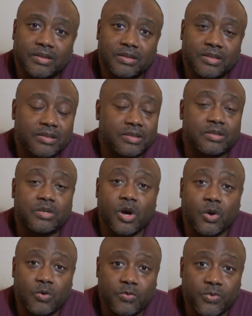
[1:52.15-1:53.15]
just
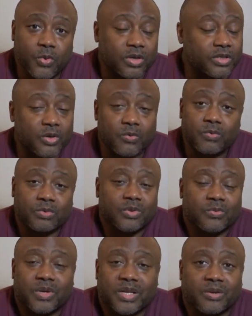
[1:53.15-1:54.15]
go for it. Don't
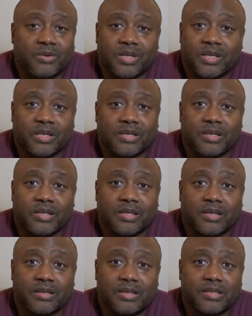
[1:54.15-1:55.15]
don't wait on
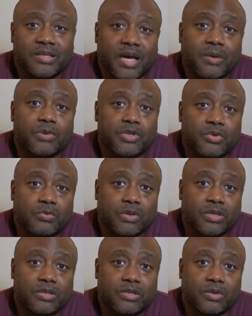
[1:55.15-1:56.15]
anything. Decide what you
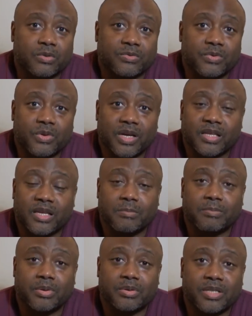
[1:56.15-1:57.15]
want to do. If you got
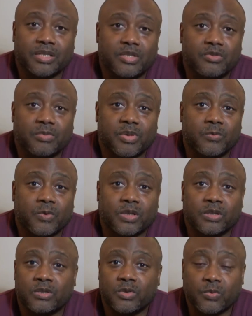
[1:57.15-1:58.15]
that book that you've been
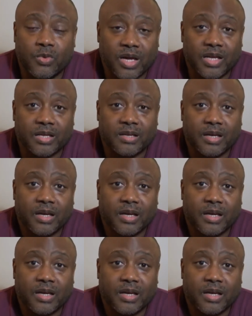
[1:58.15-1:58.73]
wanting to write,